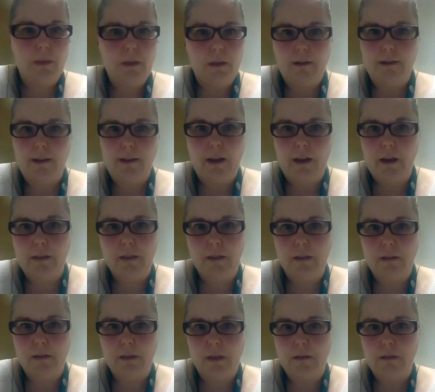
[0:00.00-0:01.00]
You can't get
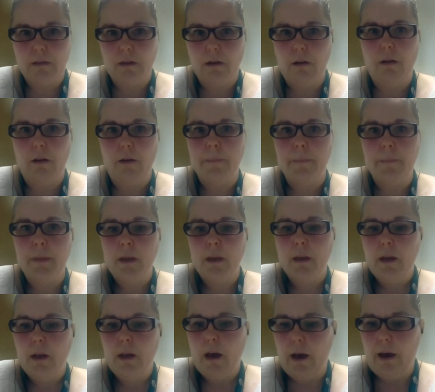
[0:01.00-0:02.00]
that sense at all.
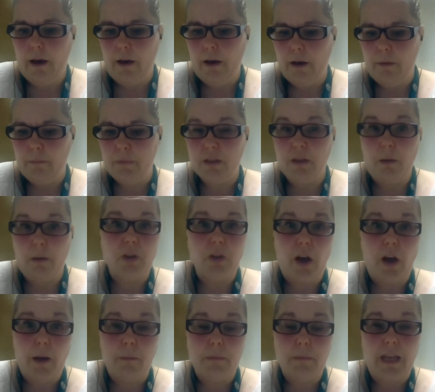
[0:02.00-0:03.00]

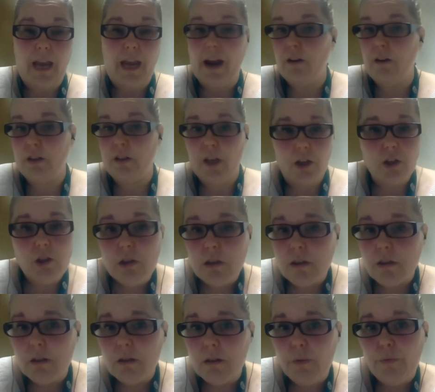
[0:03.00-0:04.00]
Sometimes
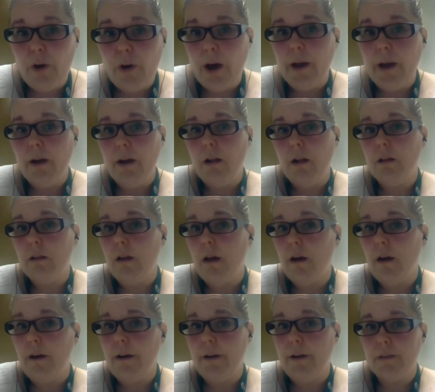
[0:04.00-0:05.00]
annotations on the file,
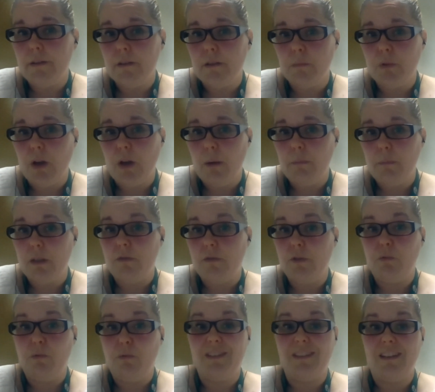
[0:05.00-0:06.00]
sometimes if
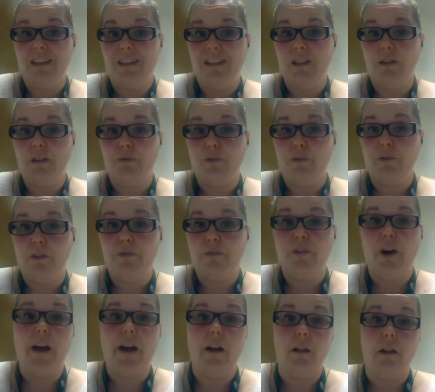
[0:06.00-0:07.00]
it was in a different
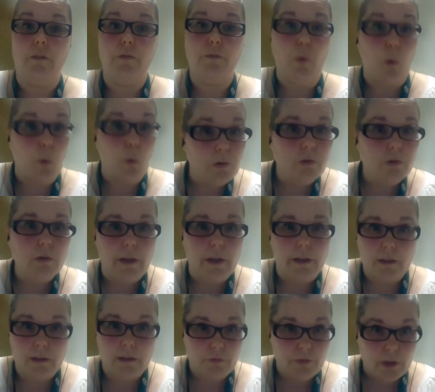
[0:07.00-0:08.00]
file folder, like
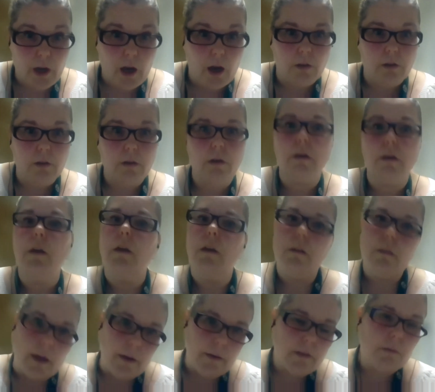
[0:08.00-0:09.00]
a different color,
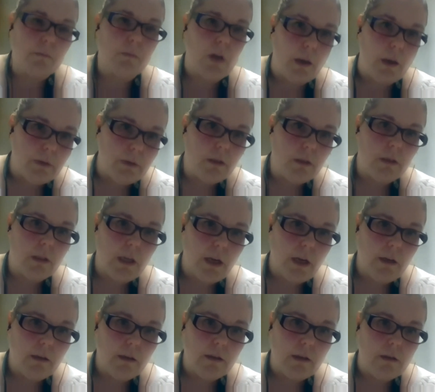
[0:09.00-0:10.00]
that sometimes
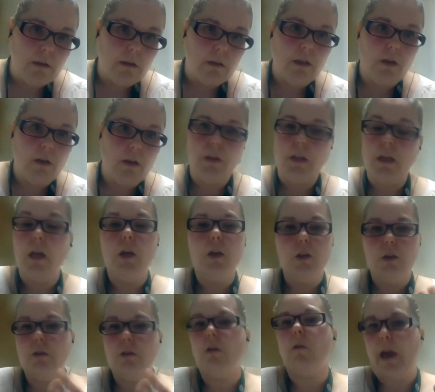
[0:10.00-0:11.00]
indicated sensitivity.
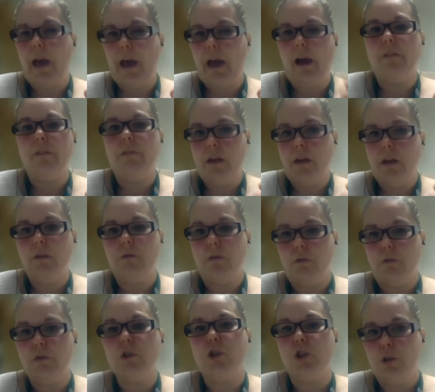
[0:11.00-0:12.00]
You don't have any of
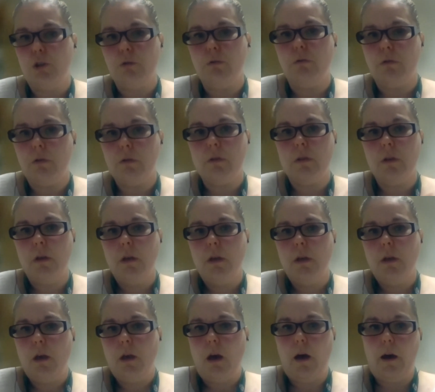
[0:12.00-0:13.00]
those cues
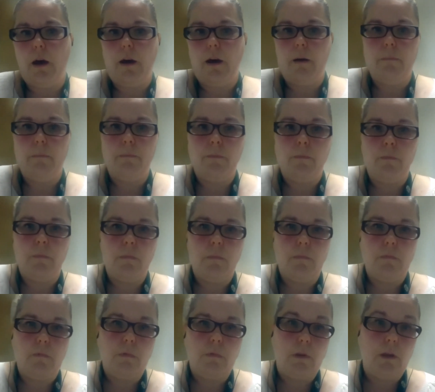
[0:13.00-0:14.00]
in
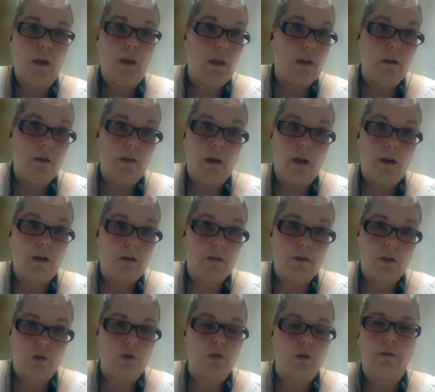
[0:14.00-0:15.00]
a
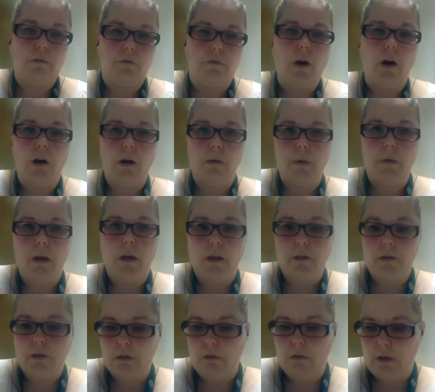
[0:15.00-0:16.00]
digital environment.
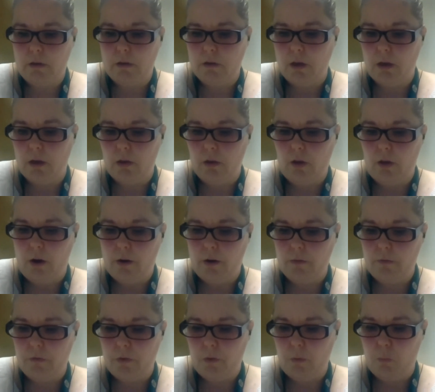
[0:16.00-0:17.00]
And so I think a lot
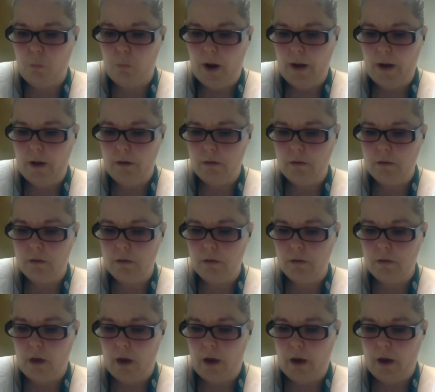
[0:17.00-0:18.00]
of the ways
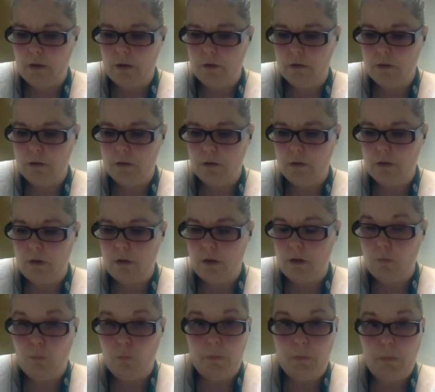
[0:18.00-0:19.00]
that
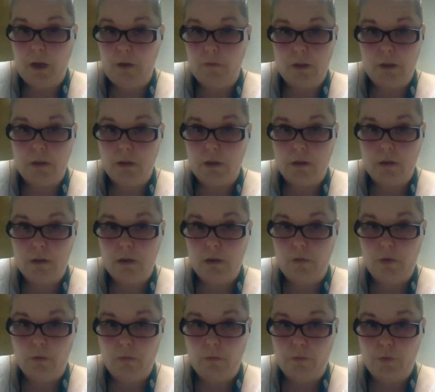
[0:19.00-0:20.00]
we may have done
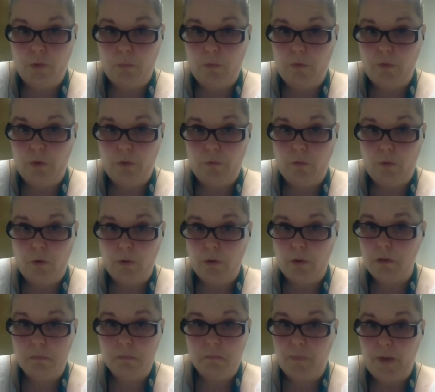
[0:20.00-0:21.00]
sensitivity review moving
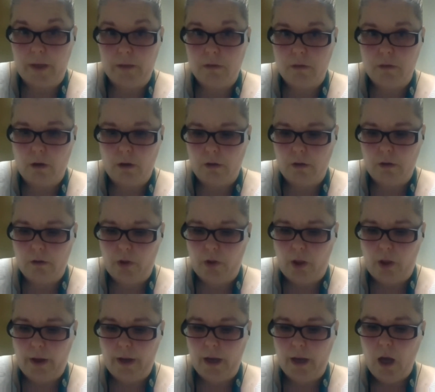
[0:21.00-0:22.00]
forward, that's not going to
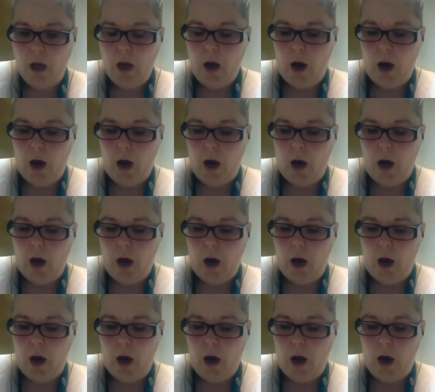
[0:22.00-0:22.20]
fly.